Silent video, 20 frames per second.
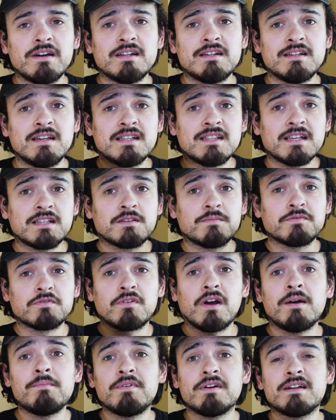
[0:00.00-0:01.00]
ahead and hit that
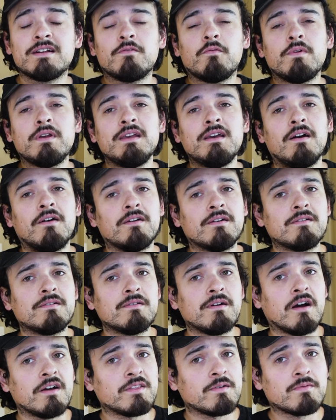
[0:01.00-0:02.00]
subscribe button. We are
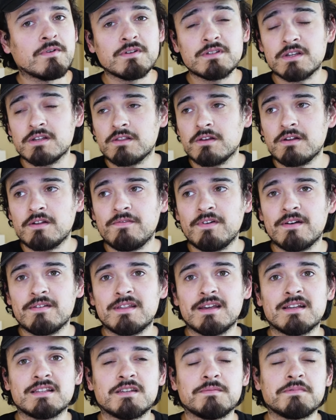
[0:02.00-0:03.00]
are on the road to
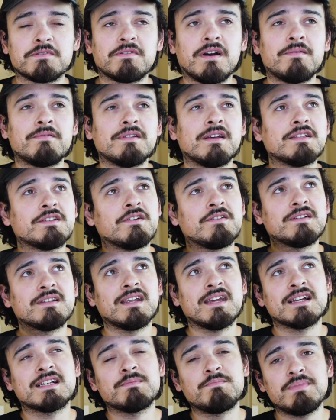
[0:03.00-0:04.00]
35,000 subscribers. That's our
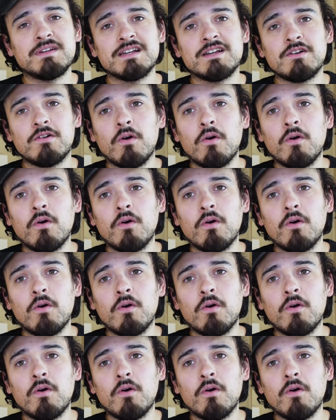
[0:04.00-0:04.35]
next big